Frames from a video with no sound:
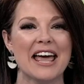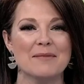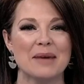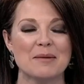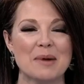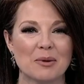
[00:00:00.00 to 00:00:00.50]

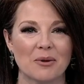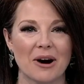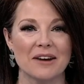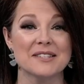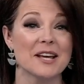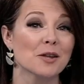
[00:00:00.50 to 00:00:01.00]
Many people
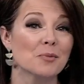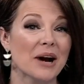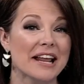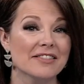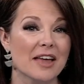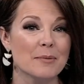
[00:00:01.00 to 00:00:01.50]
are out
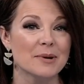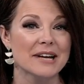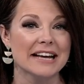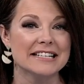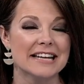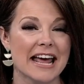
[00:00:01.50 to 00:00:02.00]
celebrating Labor
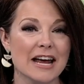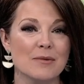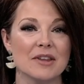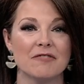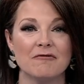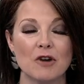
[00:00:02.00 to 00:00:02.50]
Day today
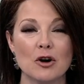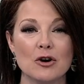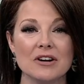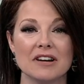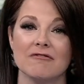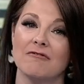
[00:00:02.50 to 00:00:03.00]
with
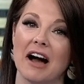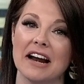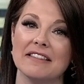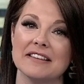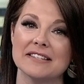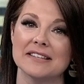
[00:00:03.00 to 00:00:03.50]
food and
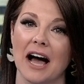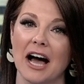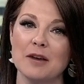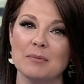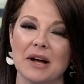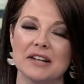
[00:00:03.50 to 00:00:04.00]
fun in the
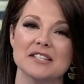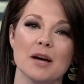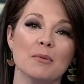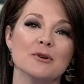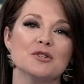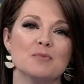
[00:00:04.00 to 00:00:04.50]
sun, but
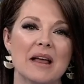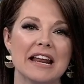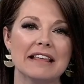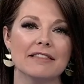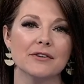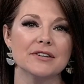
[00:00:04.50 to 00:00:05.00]
some are
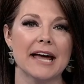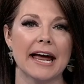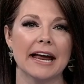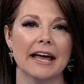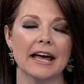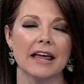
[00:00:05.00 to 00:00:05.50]
spending their
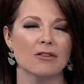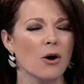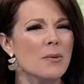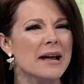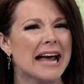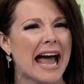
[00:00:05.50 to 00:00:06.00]
day throwing